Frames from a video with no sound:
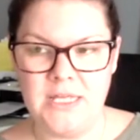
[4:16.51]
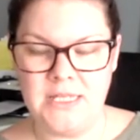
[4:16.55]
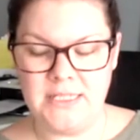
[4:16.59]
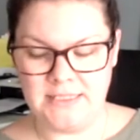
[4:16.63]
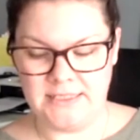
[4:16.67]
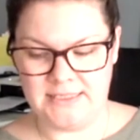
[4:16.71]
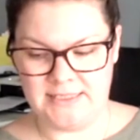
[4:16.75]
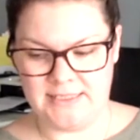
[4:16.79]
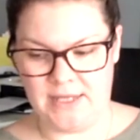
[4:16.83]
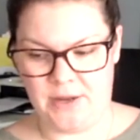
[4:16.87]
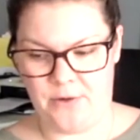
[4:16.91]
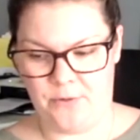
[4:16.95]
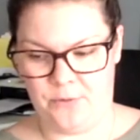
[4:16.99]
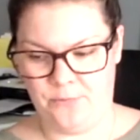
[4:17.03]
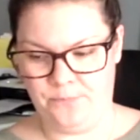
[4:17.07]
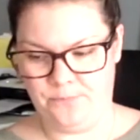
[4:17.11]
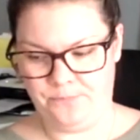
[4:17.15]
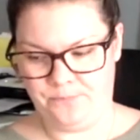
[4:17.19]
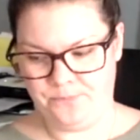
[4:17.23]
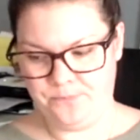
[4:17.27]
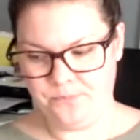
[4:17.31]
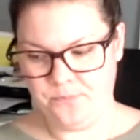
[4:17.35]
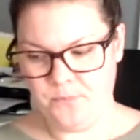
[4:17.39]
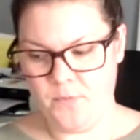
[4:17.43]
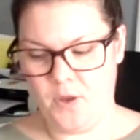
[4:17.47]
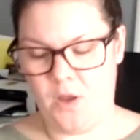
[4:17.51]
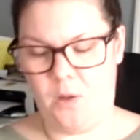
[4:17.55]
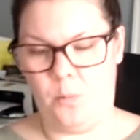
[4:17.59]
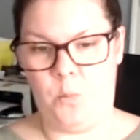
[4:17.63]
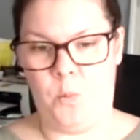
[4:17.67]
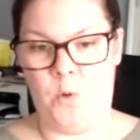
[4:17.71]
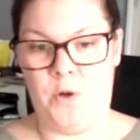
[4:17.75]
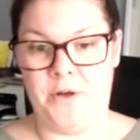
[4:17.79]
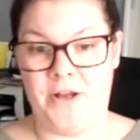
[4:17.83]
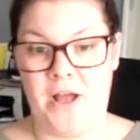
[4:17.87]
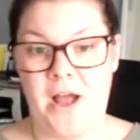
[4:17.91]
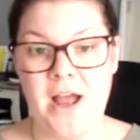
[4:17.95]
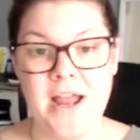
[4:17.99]
So
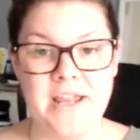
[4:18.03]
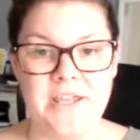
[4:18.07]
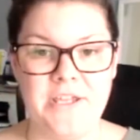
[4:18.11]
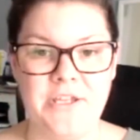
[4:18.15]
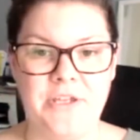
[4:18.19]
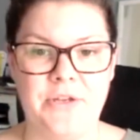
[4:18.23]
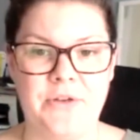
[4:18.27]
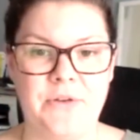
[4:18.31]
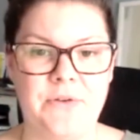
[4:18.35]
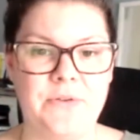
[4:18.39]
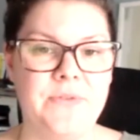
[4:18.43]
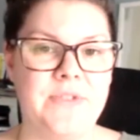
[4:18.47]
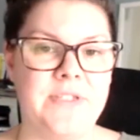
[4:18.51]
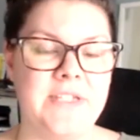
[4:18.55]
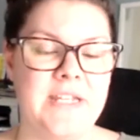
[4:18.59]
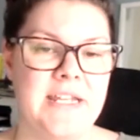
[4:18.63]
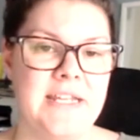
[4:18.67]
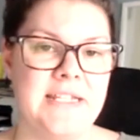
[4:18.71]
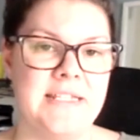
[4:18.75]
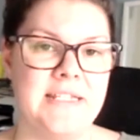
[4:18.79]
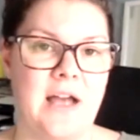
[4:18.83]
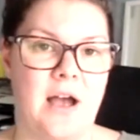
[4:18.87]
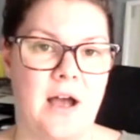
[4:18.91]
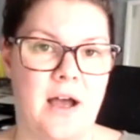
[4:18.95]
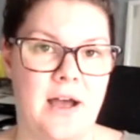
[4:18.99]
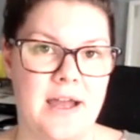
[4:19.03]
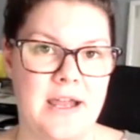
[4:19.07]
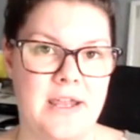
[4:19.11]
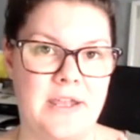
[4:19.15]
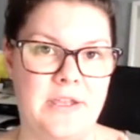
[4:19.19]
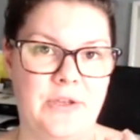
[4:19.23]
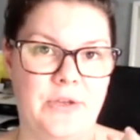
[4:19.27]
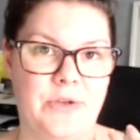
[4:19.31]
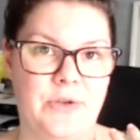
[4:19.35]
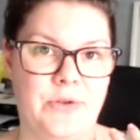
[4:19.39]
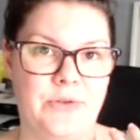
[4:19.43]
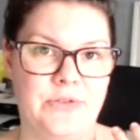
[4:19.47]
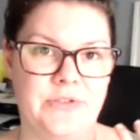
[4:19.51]
what I use
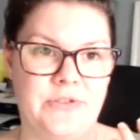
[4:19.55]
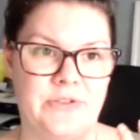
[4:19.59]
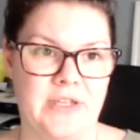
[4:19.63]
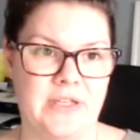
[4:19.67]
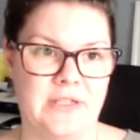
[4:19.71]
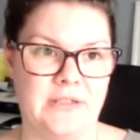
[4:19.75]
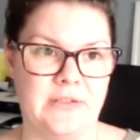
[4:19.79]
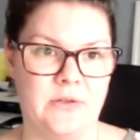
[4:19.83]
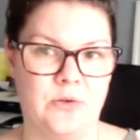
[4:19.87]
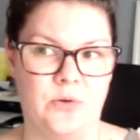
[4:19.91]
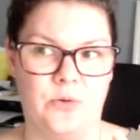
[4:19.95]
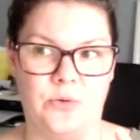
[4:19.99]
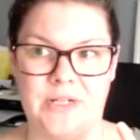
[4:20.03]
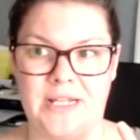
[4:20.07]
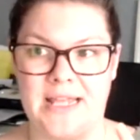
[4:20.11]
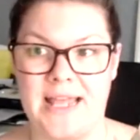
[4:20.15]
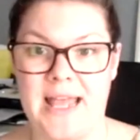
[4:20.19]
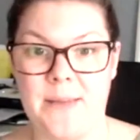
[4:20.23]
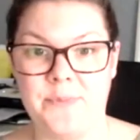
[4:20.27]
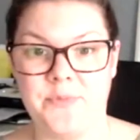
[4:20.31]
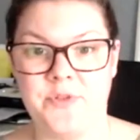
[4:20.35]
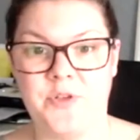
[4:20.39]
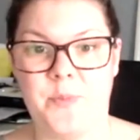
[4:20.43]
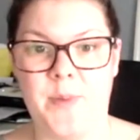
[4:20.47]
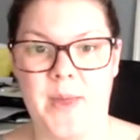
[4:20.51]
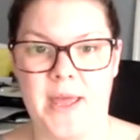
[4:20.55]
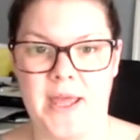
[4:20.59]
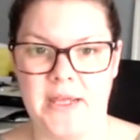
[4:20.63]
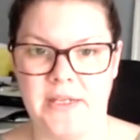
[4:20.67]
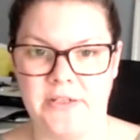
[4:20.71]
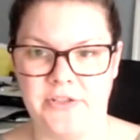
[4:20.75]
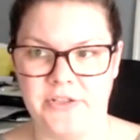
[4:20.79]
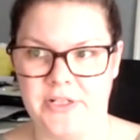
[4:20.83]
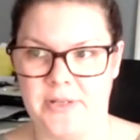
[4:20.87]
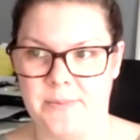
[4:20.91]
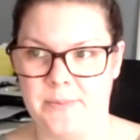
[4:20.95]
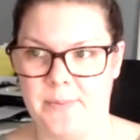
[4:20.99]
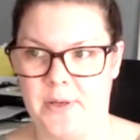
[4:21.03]
things called a capture
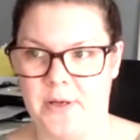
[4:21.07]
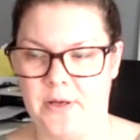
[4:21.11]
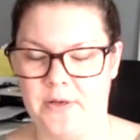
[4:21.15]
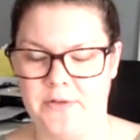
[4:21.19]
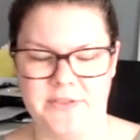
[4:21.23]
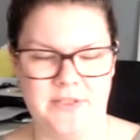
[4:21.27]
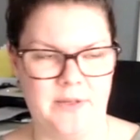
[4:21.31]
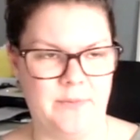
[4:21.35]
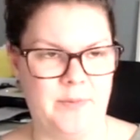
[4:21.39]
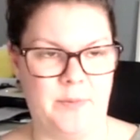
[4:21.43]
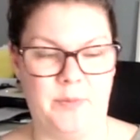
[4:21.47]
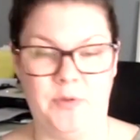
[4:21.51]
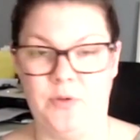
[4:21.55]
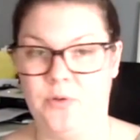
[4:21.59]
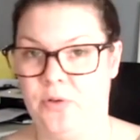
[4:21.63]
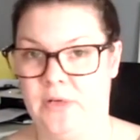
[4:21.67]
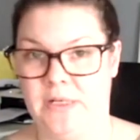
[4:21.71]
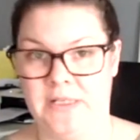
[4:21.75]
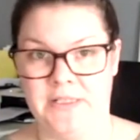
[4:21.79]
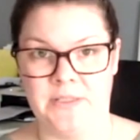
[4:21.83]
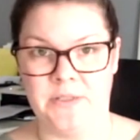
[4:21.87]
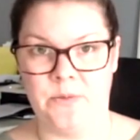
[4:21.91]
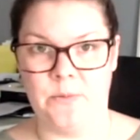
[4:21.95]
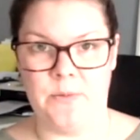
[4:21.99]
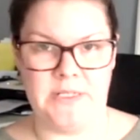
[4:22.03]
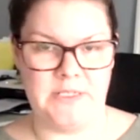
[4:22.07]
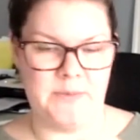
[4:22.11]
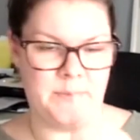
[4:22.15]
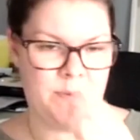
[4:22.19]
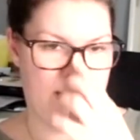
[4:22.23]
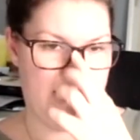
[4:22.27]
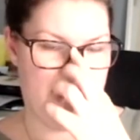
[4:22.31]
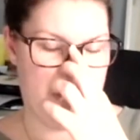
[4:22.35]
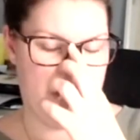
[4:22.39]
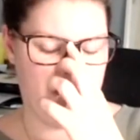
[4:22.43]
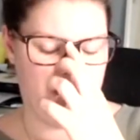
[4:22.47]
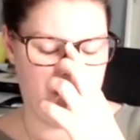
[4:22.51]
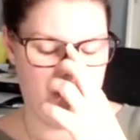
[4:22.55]
page, and some people call it a squeeze
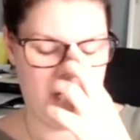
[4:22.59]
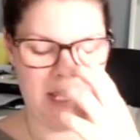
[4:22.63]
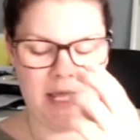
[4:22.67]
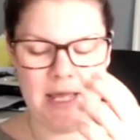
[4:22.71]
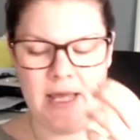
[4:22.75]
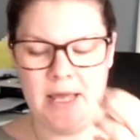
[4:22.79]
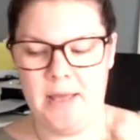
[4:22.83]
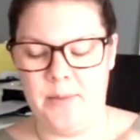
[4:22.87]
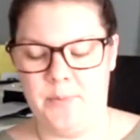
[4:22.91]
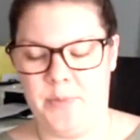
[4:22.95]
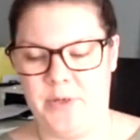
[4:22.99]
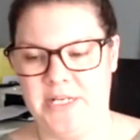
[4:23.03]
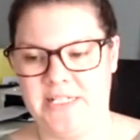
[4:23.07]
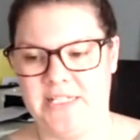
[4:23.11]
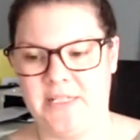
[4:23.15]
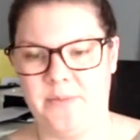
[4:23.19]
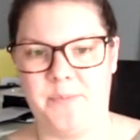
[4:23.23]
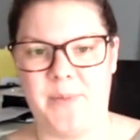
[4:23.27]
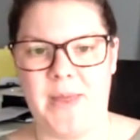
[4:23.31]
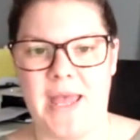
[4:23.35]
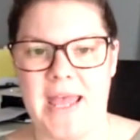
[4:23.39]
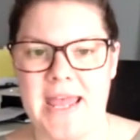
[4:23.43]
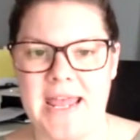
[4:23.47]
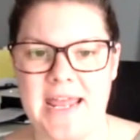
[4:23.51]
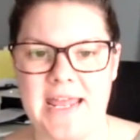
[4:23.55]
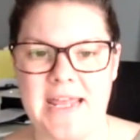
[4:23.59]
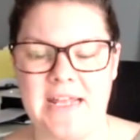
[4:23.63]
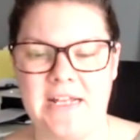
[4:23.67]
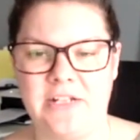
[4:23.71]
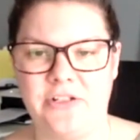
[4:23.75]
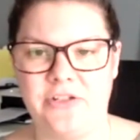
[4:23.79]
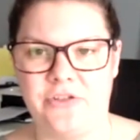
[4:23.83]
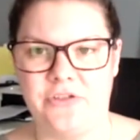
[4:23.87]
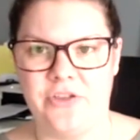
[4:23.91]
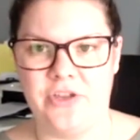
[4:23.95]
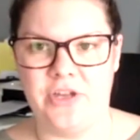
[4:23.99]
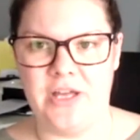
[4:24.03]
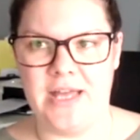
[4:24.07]
page, but it's a
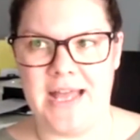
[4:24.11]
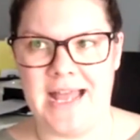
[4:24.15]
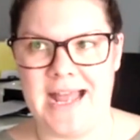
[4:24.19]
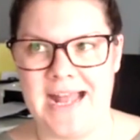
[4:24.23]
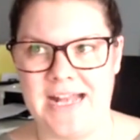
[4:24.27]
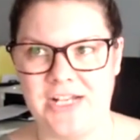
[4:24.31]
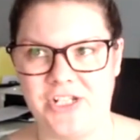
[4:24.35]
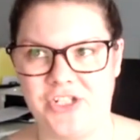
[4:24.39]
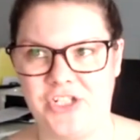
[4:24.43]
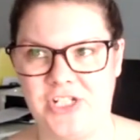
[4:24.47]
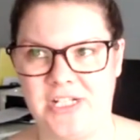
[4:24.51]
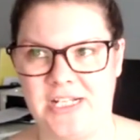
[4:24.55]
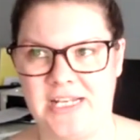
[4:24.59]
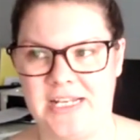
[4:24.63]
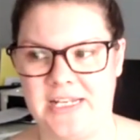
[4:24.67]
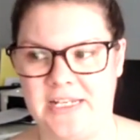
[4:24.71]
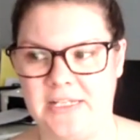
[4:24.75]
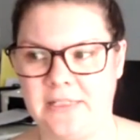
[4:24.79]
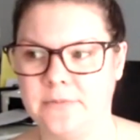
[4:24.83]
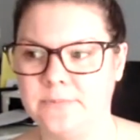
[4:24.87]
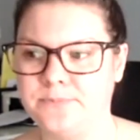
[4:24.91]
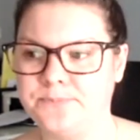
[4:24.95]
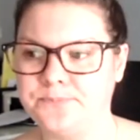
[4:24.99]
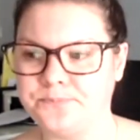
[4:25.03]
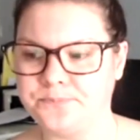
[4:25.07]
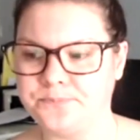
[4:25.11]
page that actually